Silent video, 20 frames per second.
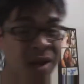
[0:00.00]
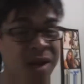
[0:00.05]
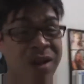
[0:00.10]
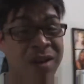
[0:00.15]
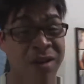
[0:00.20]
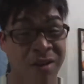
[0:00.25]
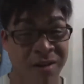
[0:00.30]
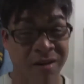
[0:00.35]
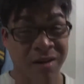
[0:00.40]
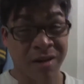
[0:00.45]

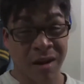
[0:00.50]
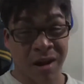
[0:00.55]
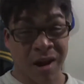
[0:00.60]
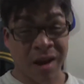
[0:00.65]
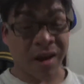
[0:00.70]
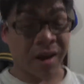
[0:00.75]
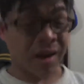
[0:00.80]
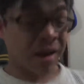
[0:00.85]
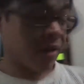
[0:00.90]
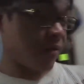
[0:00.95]
Laura and
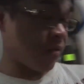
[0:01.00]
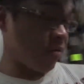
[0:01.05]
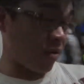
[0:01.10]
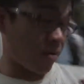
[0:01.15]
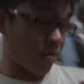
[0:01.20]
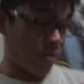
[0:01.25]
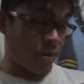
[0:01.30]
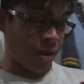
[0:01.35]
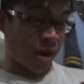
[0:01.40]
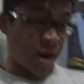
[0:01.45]
I have
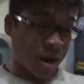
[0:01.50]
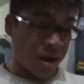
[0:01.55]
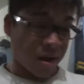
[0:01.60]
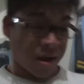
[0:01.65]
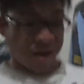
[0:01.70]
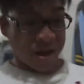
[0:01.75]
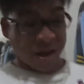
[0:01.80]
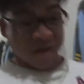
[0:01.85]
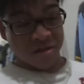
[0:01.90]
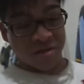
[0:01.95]
just been
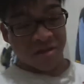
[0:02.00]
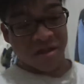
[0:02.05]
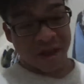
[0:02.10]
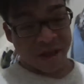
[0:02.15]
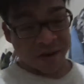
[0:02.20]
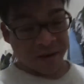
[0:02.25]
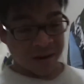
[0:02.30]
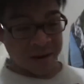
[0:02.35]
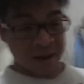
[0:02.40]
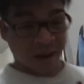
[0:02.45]
hanging out chatting